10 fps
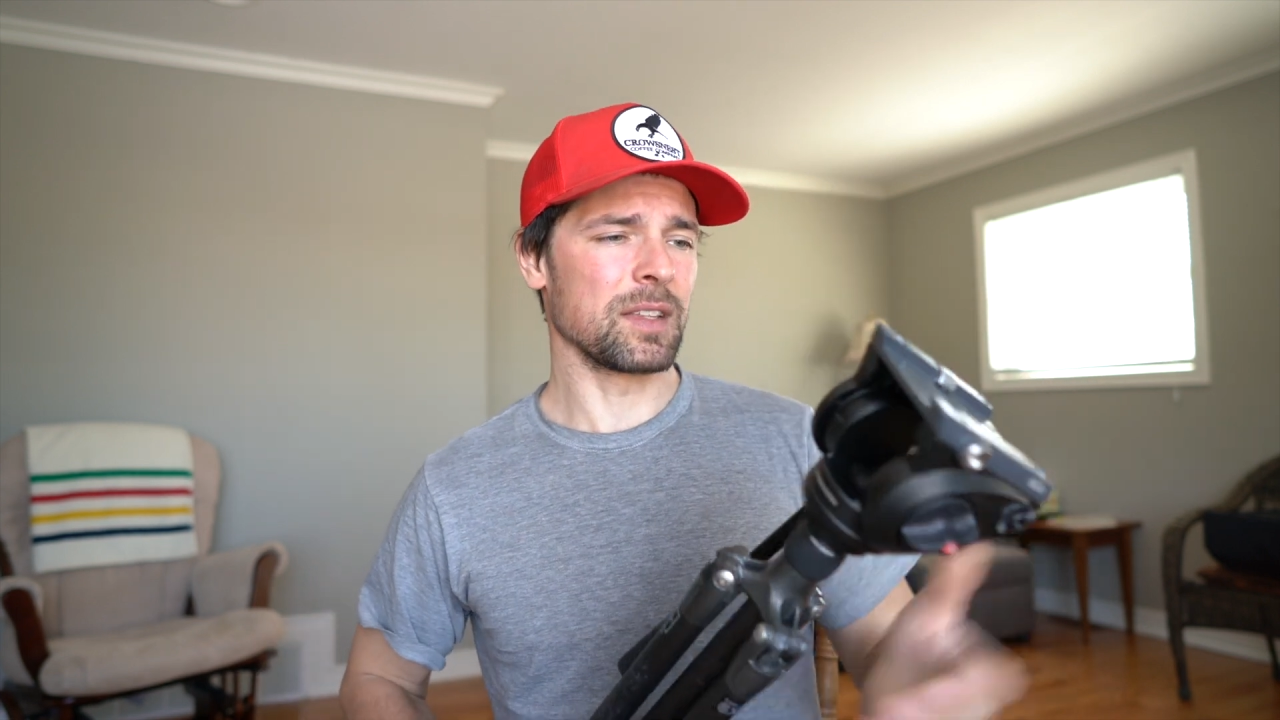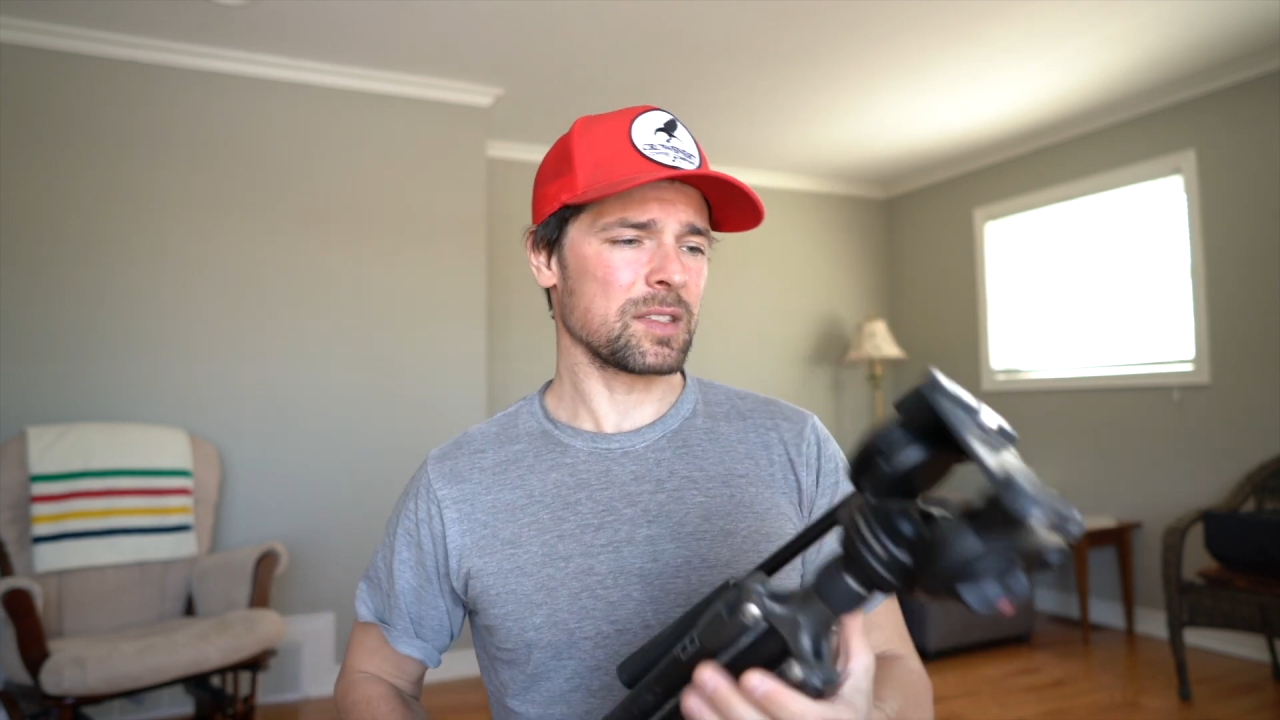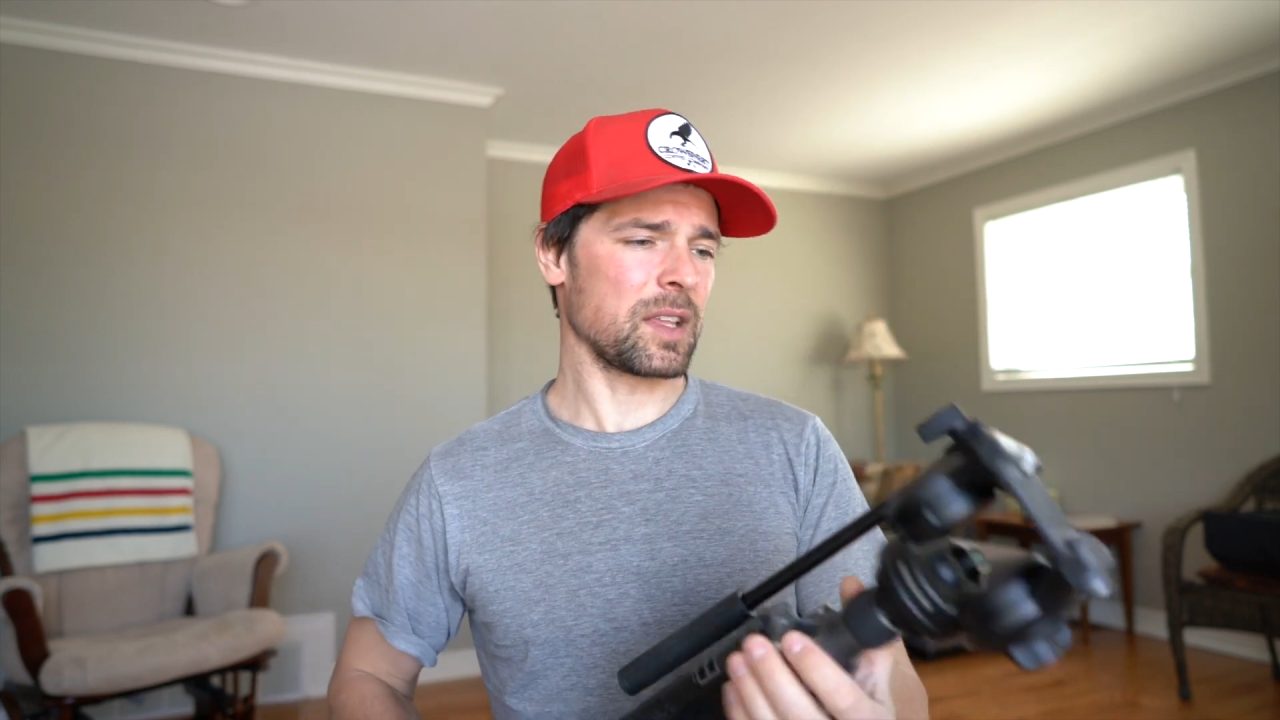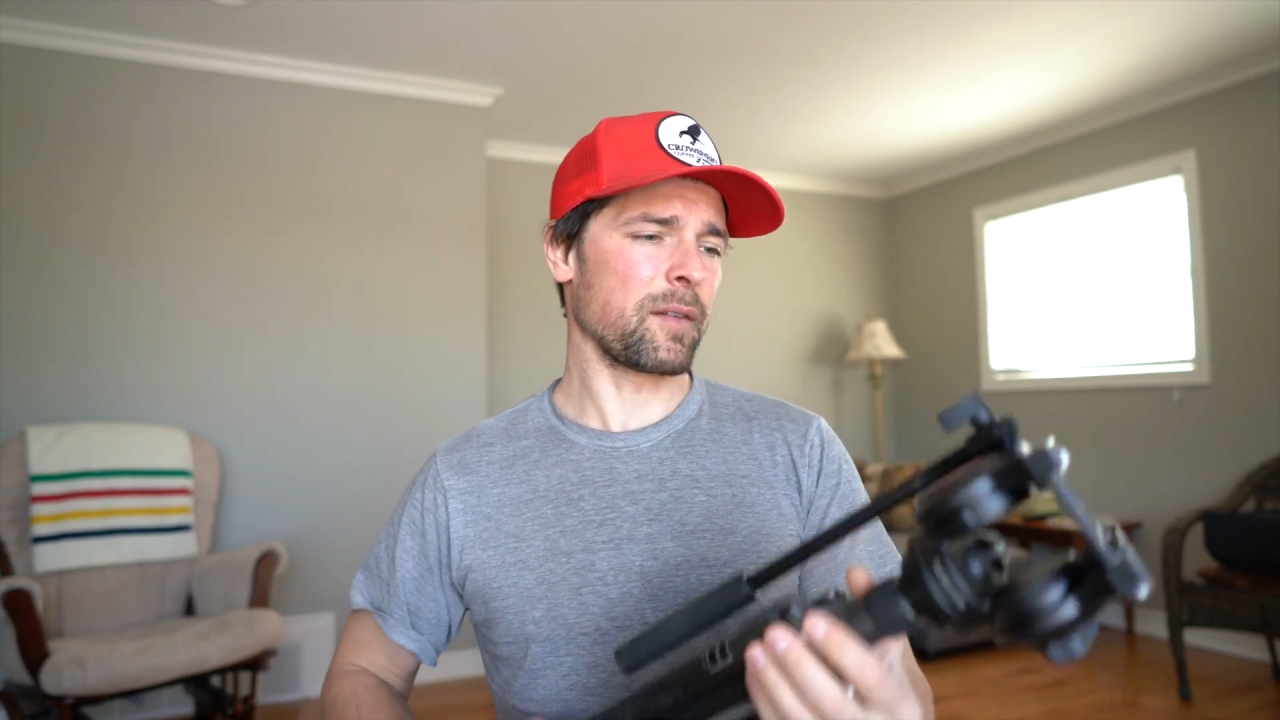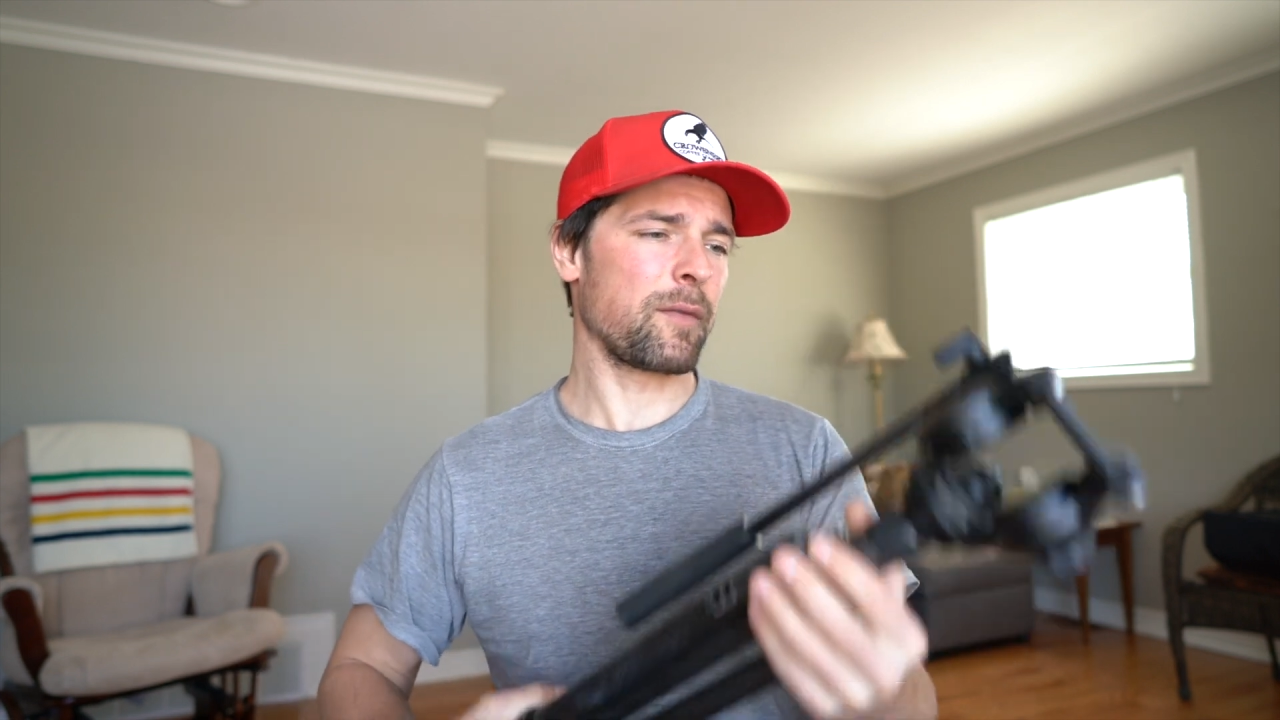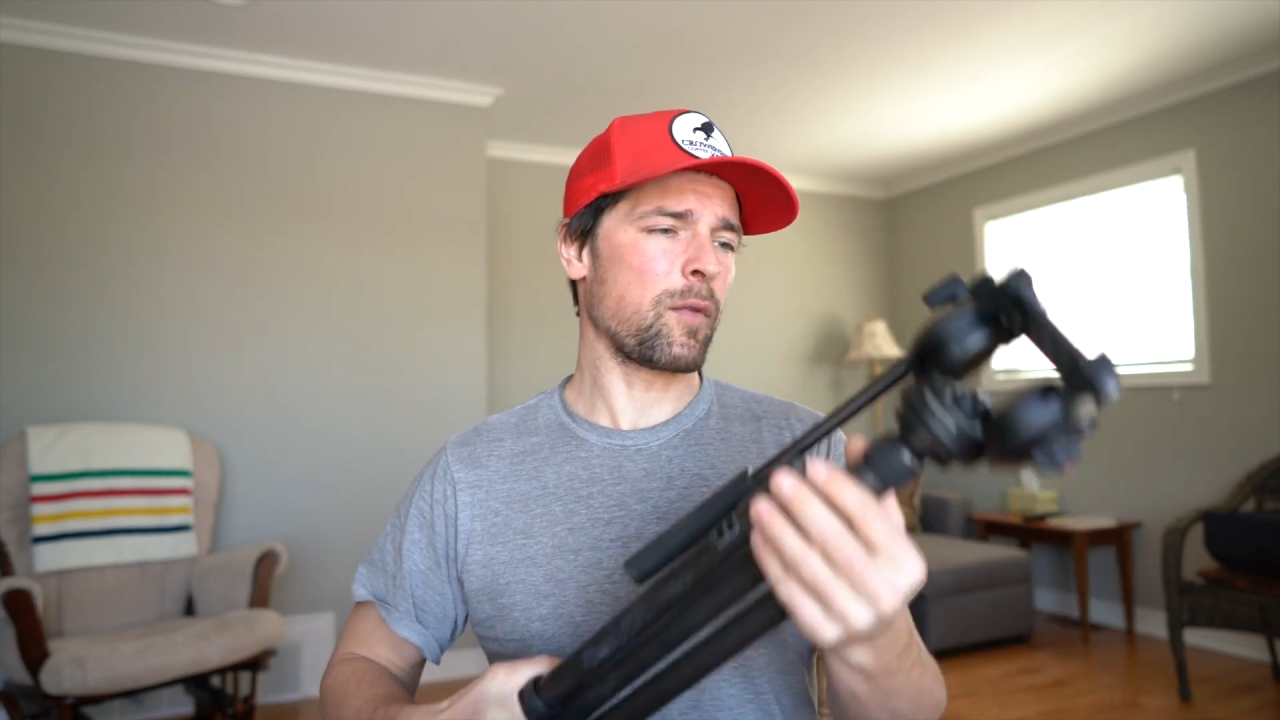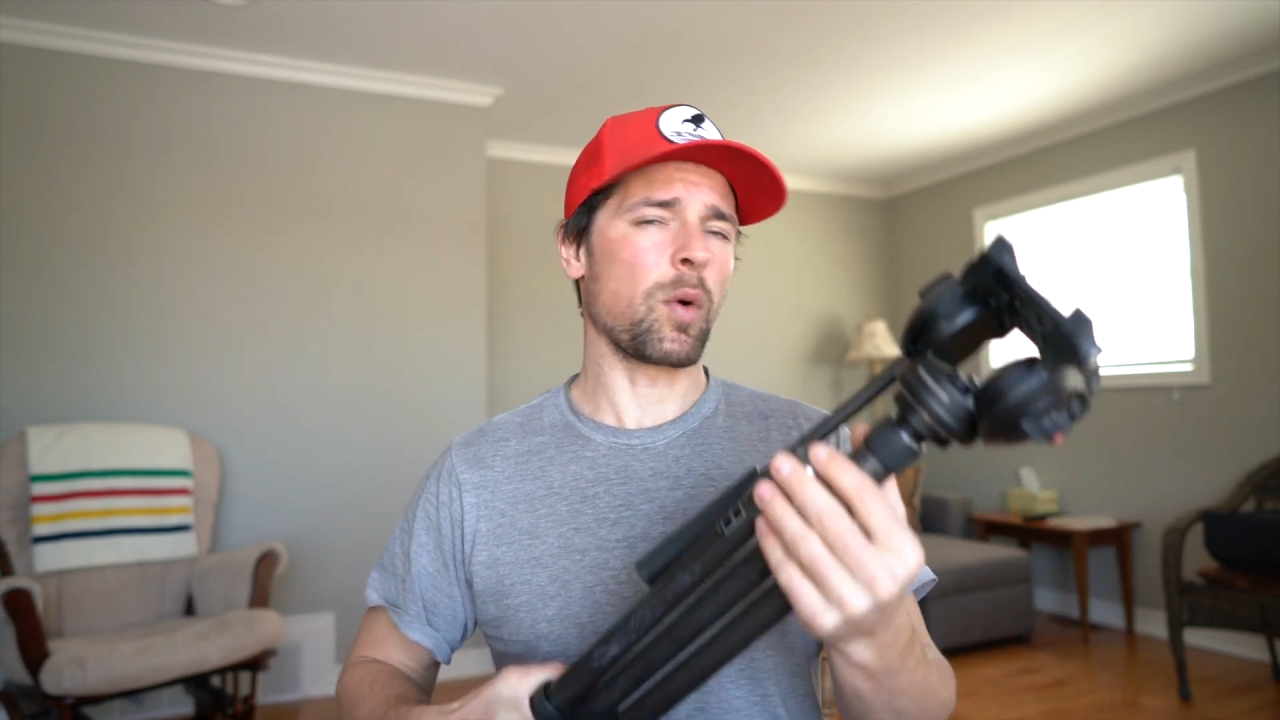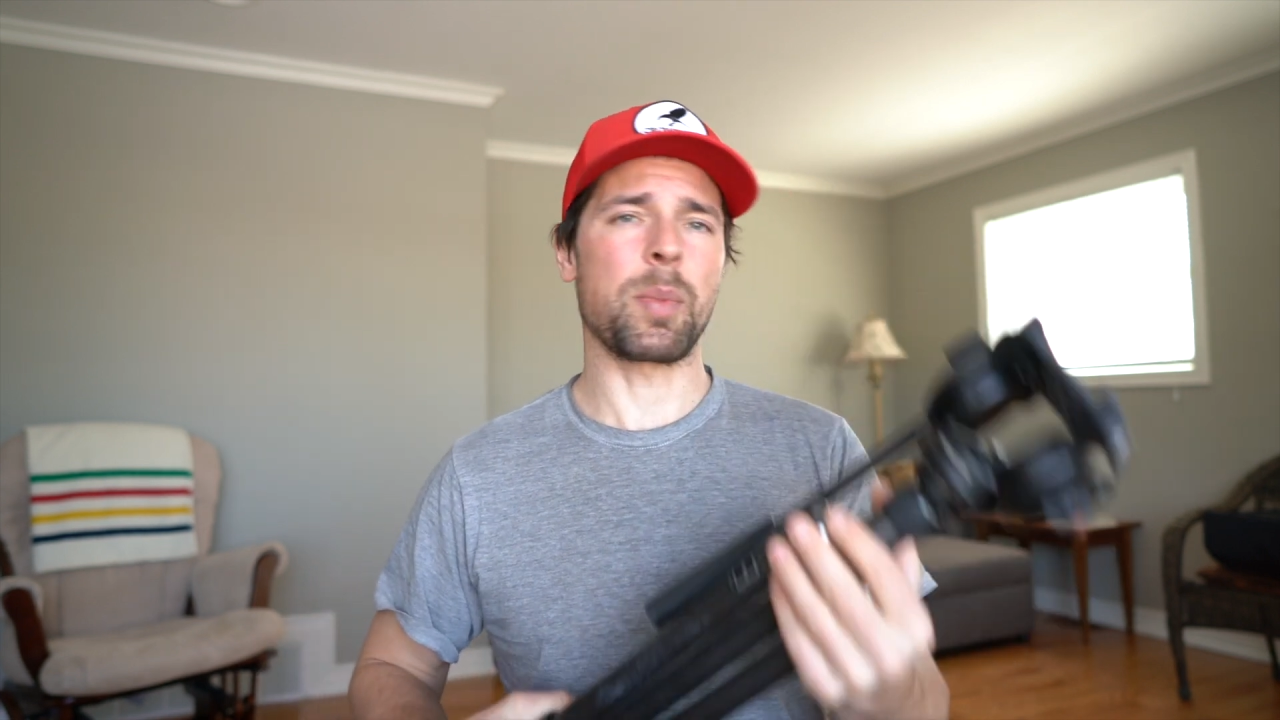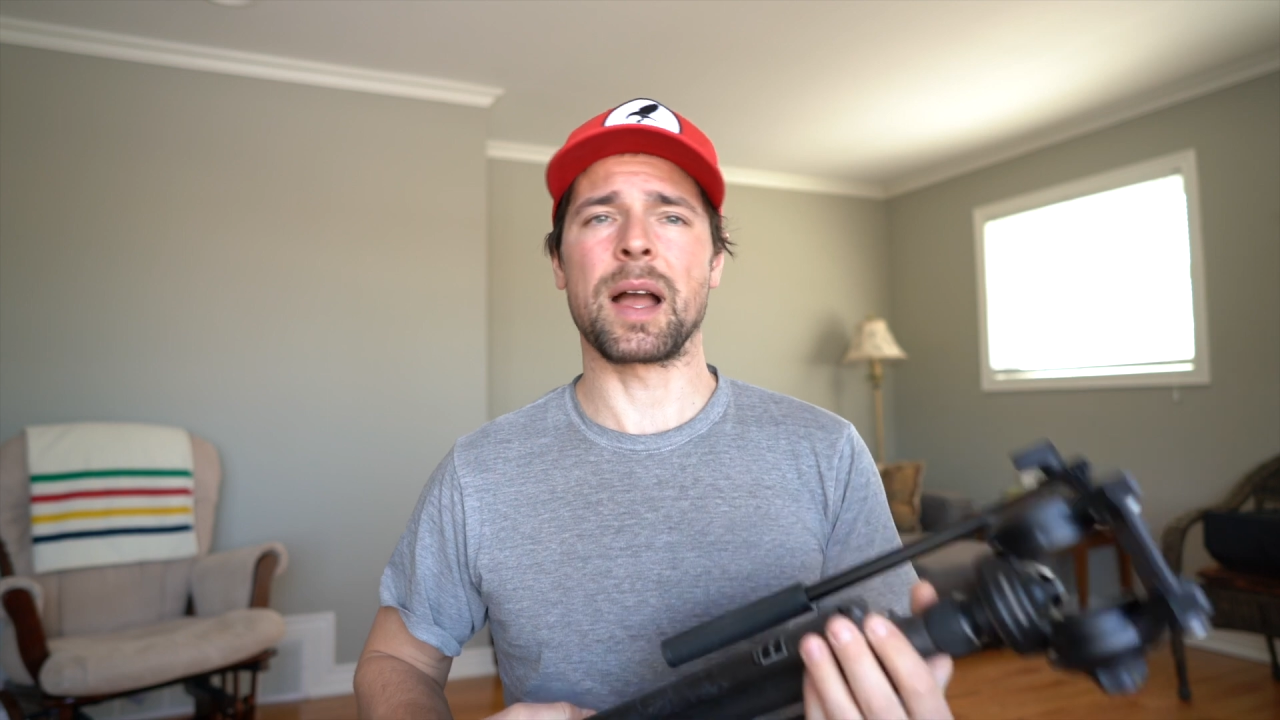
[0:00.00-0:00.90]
this like 4